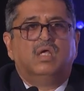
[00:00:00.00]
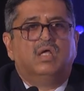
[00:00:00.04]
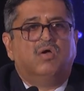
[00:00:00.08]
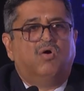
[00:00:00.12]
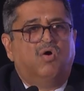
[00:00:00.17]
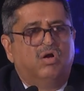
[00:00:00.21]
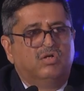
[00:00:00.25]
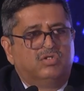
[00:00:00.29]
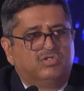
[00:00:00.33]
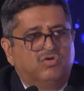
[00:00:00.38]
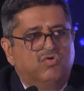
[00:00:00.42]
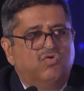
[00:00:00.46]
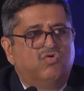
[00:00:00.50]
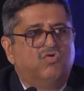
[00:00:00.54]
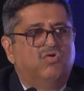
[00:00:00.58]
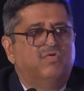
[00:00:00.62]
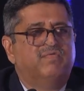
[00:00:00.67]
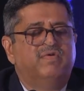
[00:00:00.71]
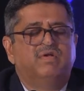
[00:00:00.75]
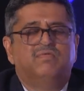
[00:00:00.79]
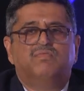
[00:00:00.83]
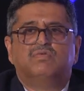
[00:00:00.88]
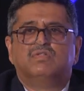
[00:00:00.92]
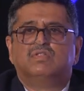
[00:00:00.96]
Also,
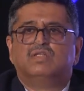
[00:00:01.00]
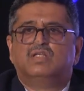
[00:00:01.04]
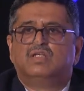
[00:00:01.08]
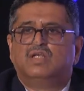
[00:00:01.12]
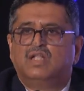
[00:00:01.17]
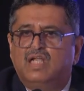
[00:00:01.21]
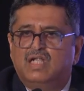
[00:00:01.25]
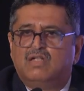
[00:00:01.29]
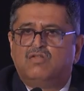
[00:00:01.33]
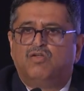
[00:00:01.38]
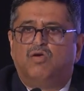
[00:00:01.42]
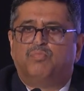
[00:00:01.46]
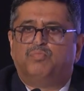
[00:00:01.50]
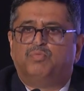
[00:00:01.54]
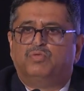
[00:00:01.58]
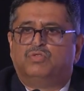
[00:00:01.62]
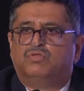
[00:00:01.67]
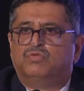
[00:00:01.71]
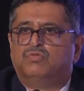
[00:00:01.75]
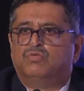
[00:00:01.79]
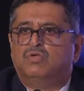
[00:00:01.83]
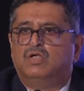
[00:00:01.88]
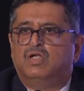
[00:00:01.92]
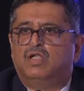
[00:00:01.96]
COVID was a great
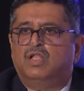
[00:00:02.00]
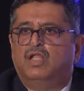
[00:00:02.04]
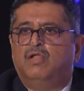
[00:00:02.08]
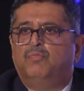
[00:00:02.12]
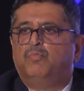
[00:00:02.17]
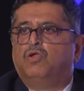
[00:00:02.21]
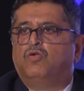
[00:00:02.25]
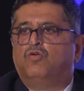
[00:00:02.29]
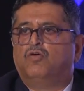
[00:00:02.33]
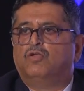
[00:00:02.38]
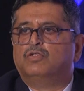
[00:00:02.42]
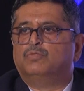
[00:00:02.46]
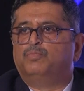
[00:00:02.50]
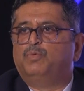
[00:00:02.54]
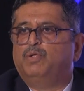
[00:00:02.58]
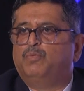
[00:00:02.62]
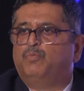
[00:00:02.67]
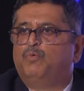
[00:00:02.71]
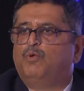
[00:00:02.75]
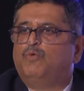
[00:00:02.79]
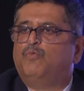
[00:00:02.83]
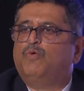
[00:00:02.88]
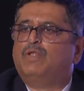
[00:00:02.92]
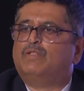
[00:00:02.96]
opportunity because
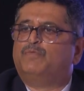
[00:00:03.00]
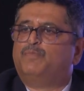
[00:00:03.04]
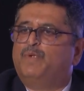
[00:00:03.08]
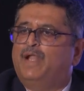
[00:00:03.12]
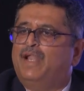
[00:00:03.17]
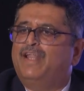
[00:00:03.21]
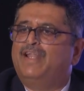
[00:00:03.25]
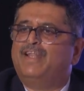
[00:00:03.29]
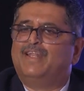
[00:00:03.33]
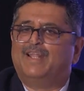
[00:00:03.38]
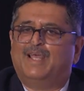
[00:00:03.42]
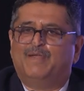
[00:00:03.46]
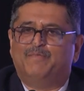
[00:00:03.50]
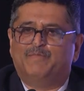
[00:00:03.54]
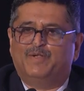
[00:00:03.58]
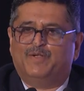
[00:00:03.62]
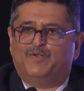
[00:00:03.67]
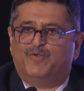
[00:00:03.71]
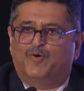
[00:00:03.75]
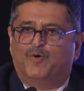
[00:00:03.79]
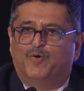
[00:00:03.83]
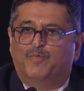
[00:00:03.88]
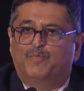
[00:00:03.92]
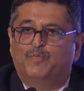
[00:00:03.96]
people were spending time at
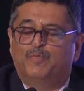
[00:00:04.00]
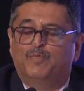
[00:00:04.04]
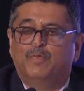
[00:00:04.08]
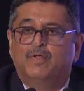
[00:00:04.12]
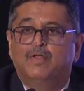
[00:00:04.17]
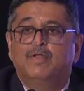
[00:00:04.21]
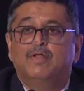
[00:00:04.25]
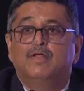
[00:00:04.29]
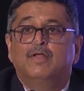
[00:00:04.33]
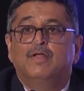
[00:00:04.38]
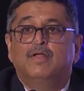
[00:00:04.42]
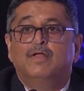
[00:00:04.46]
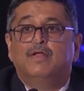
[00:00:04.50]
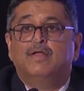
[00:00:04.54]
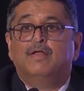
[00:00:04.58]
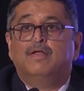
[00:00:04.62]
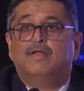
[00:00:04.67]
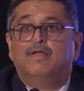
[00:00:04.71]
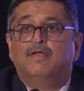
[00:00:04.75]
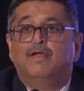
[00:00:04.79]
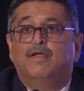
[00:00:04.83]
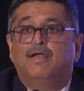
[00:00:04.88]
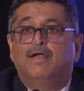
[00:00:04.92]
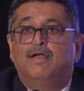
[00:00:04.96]
home.
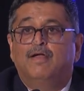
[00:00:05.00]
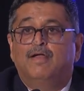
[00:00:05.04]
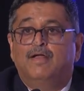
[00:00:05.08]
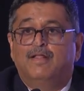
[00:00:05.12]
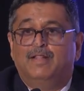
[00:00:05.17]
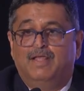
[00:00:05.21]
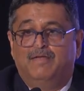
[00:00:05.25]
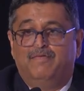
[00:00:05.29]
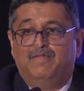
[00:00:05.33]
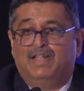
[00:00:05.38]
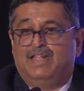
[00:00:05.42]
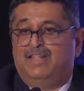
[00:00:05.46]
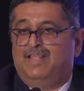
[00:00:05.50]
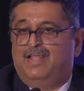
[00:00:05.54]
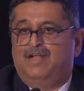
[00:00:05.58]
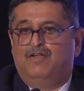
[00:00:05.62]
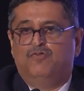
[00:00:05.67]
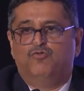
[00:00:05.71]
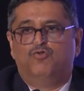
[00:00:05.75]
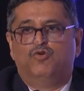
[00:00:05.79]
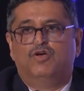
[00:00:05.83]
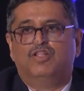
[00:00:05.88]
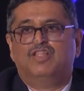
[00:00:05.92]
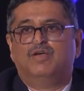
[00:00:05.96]
They had
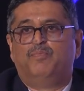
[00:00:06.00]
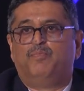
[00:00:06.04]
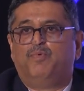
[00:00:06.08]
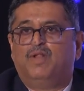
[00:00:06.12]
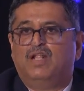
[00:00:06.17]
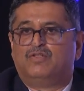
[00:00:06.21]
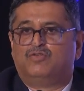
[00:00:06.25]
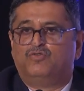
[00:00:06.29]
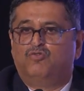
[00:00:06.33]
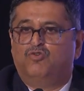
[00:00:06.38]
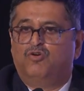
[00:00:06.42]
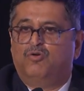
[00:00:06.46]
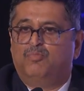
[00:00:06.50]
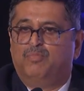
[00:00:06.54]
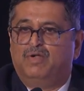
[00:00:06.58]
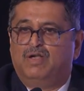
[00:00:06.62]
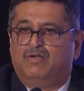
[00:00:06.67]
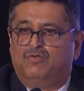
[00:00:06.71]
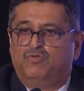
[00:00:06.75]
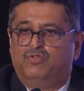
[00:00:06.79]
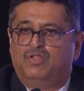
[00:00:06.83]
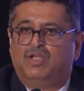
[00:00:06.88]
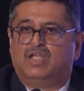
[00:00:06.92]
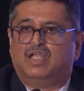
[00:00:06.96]
no other place to go
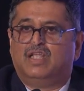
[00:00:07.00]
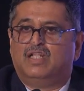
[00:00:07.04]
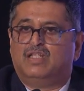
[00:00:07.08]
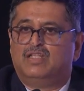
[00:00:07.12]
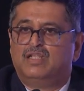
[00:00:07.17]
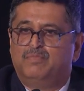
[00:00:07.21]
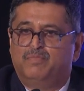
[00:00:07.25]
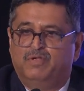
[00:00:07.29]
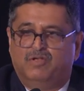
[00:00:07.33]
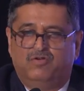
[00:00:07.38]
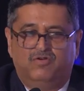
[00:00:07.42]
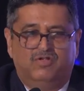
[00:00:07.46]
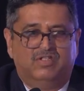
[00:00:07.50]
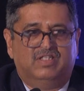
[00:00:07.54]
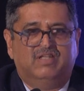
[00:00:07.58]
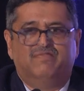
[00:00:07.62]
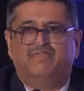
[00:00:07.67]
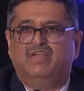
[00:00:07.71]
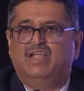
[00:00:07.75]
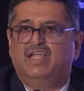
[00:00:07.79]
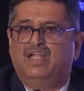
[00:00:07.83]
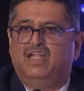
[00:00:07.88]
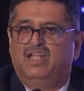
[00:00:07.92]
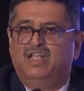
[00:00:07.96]
but to the kitchen because they
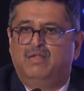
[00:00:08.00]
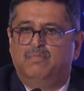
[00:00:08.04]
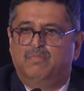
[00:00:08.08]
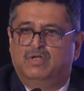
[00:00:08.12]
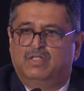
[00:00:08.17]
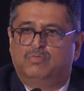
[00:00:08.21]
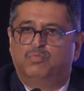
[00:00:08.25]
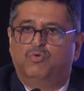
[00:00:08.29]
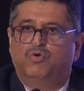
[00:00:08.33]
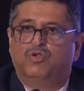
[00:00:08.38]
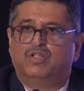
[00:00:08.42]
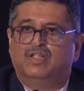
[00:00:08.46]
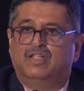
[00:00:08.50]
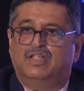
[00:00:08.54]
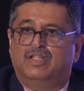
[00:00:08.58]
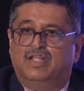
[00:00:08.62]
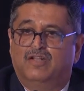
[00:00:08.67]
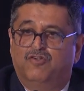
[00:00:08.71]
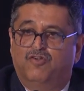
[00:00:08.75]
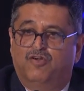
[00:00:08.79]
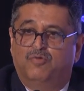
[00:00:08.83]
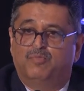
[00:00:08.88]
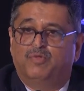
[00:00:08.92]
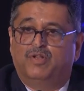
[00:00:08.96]
were eating much more than they
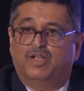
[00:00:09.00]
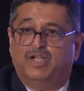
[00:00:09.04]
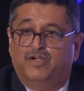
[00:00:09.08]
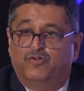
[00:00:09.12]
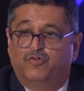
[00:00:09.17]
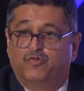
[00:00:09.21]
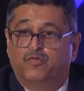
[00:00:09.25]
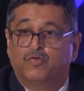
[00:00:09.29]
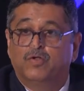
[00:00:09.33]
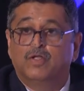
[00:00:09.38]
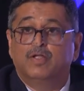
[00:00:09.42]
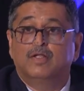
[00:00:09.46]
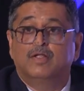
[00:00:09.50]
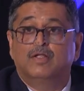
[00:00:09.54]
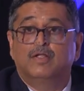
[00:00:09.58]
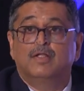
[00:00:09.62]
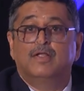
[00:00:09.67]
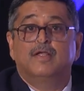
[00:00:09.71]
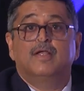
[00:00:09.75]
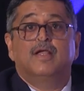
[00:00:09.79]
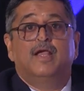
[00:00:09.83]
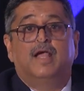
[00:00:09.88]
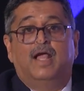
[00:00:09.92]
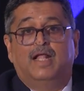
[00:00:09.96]
normally do.
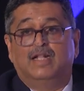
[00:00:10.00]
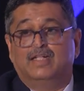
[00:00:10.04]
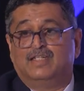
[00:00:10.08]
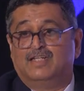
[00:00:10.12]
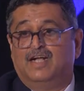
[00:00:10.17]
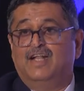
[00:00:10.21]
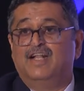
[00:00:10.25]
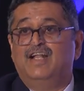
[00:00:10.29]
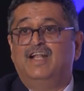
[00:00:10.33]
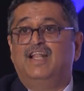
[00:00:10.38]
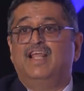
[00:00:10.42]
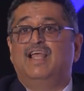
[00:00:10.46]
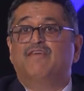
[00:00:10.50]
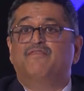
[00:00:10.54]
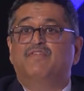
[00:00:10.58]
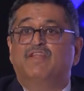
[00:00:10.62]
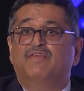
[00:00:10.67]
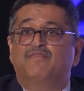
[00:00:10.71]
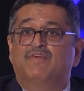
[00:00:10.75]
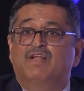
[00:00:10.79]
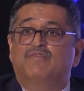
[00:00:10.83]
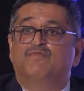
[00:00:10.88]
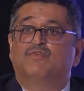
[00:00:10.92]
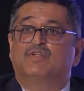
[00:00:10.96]
And suddenly
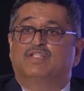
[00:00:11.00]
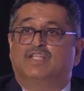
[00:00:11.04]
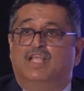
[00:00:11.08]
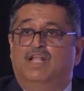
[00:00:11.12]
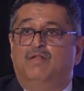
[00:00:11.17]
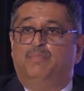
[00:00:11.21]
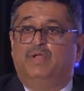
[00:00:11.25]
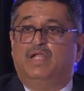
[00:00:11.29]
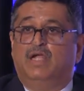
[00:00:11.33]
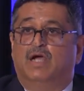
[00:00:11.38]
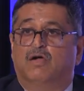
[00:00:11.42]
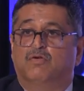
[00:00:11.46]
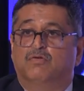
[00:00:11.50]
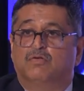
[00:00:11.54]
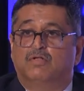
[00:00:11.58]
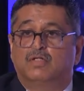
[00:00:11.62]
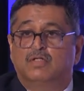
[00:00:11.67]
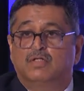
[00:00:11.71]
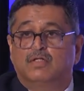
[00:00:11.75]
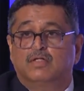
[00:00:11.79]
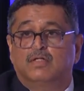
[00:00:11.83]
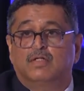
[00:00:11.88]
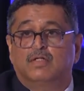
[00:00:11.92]
everyone was helping out.